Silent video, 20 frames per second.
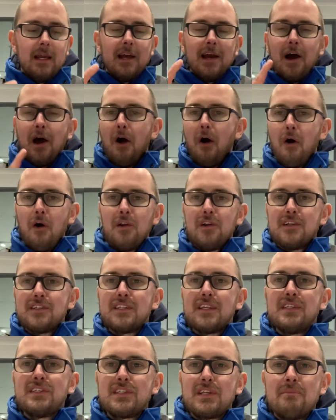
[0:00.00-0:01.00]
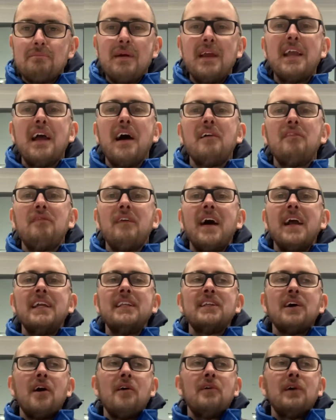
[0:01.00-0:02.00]
Harnesses, to me, I find
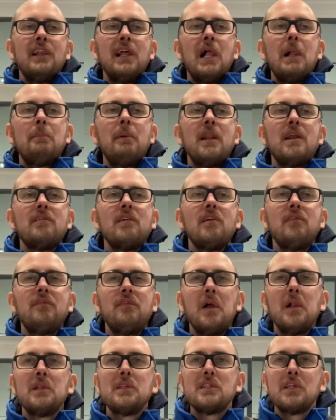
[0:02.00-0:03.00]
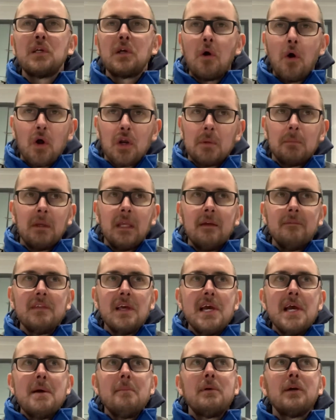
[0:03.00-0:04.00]
are a little bit of a false economy,
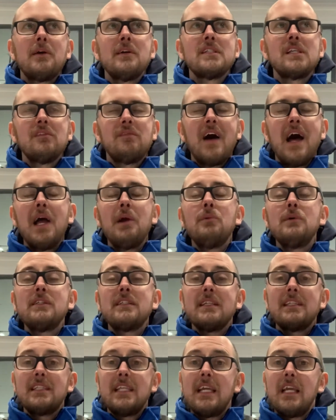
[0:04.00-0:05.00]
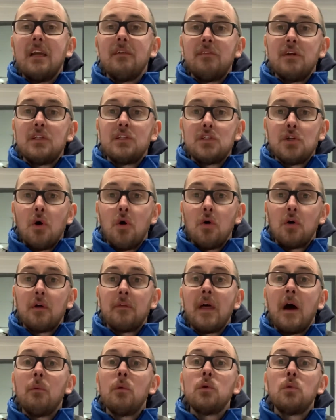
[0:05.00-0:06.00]
because if I was to think of a dog
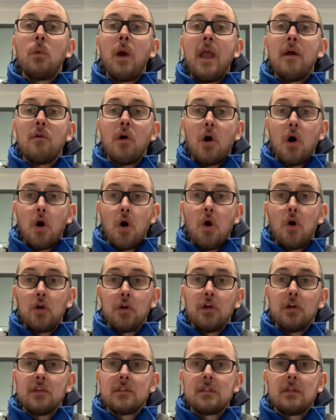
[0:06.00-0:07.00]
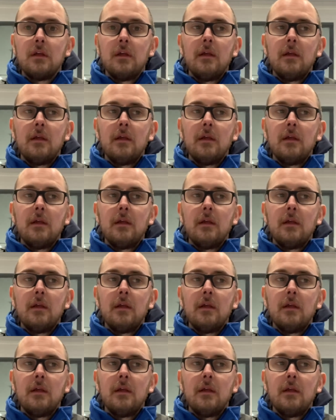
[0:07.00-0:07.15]
that would wear a harness,